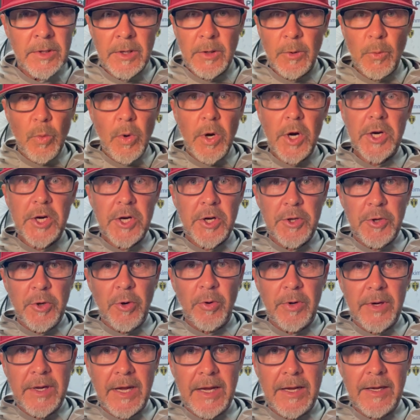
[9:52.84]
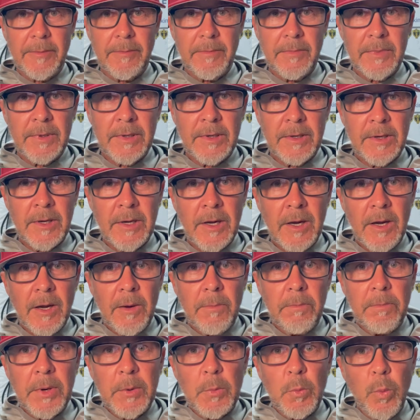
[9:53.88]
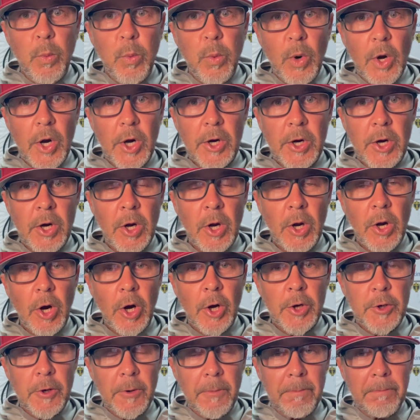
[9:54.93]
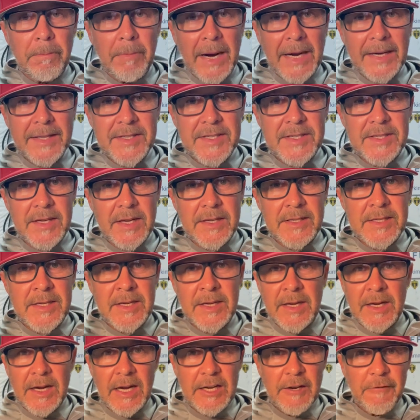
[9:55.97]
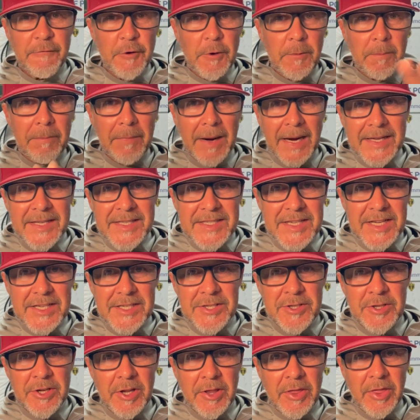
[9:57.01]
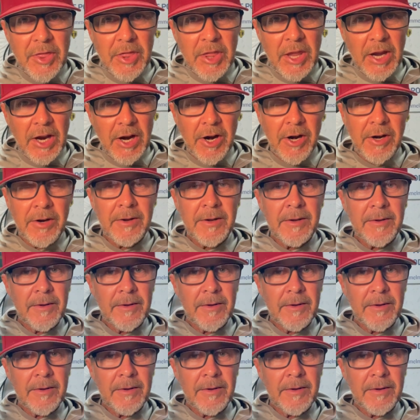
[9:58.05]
Work on your game, but work on your mindset. And if your mindset's not there,